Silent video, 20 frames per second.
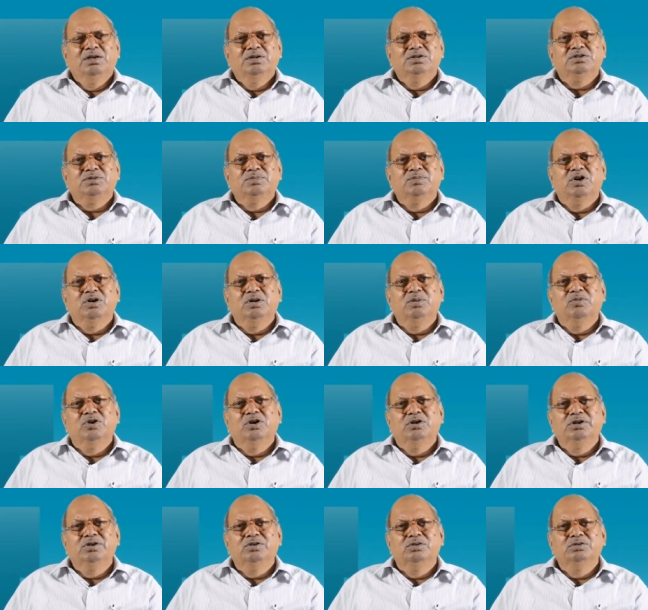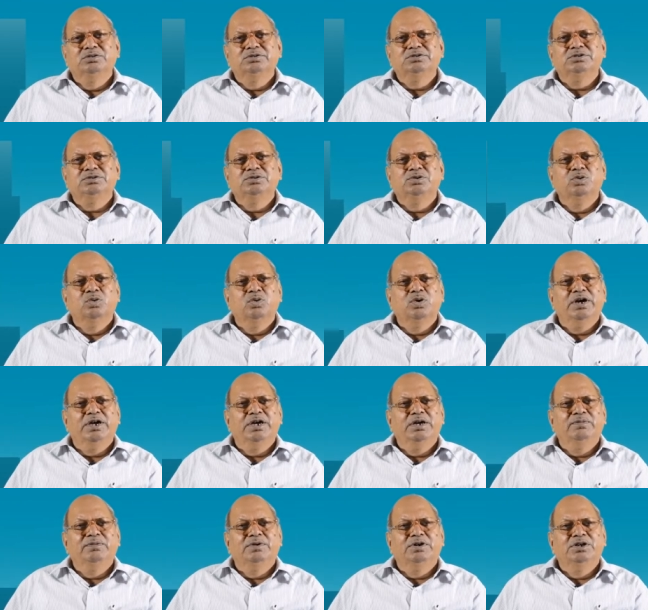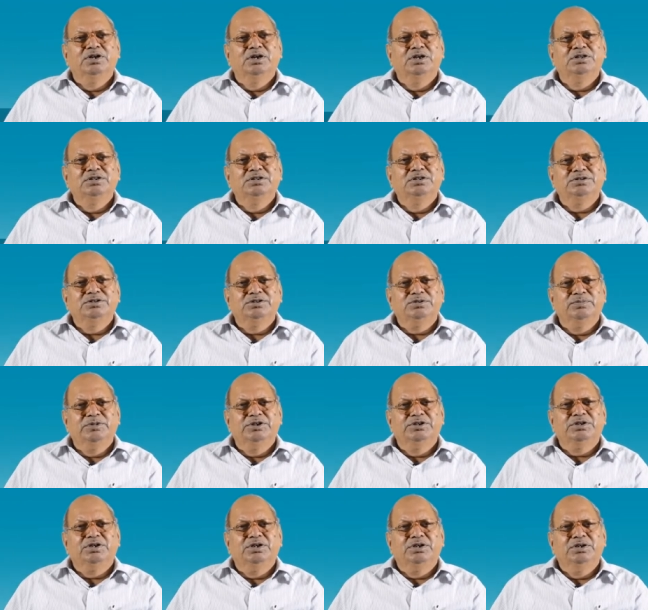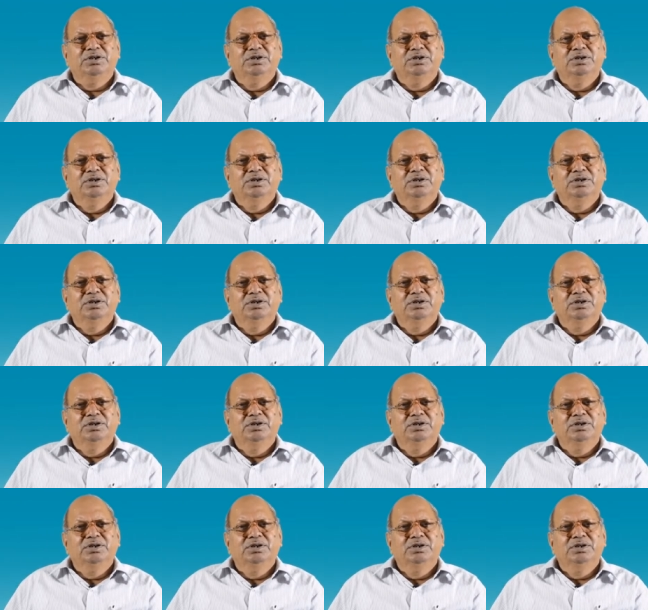Small molecules do have real symmetry.